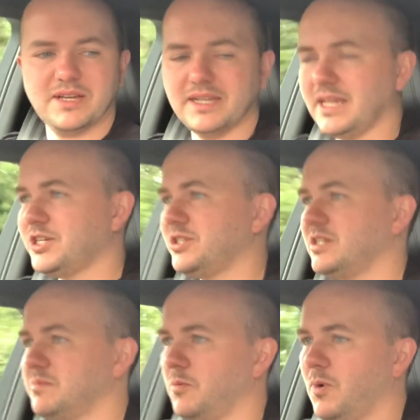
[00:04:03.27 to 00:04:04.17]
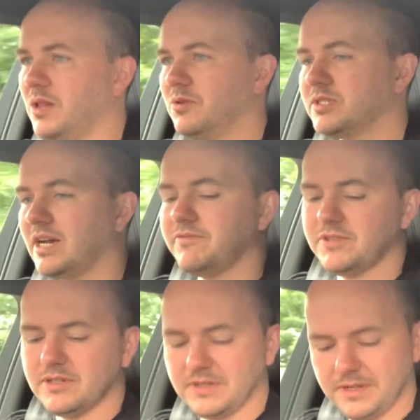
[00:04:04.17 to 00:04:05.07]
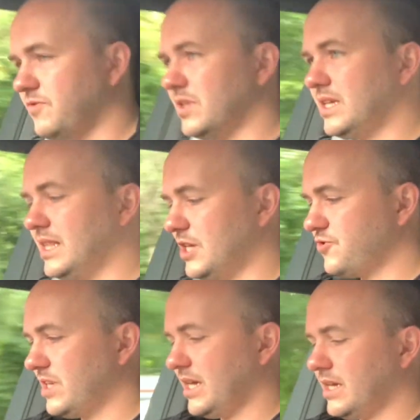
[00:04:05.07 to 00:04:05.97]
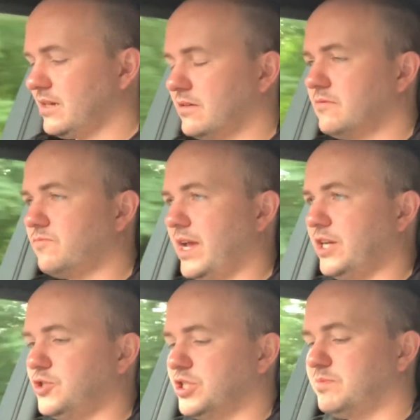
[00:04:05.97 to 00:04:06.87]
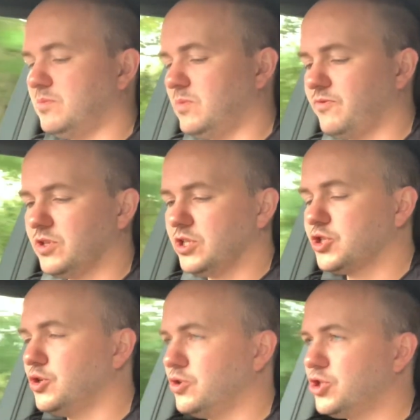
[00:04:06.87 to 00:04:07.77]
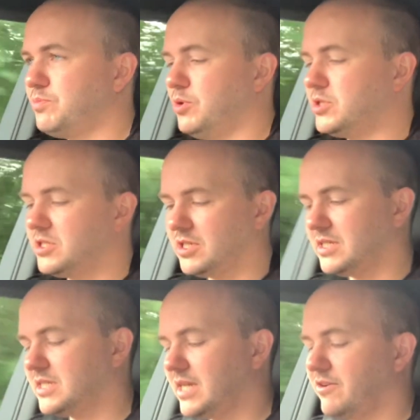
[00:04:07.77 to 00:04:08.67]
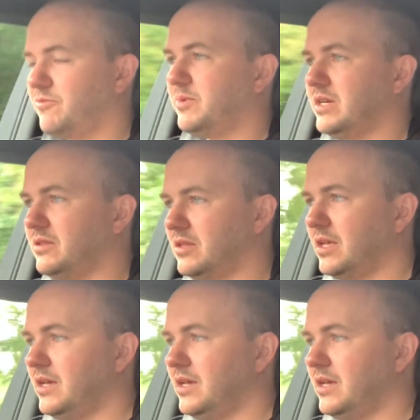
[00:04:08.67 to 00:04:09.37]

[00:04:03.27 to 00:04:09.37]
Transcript: condition. It's been well looked after. We've got the electronic rake adjustment. We've got the touch buttons on the steering wheel.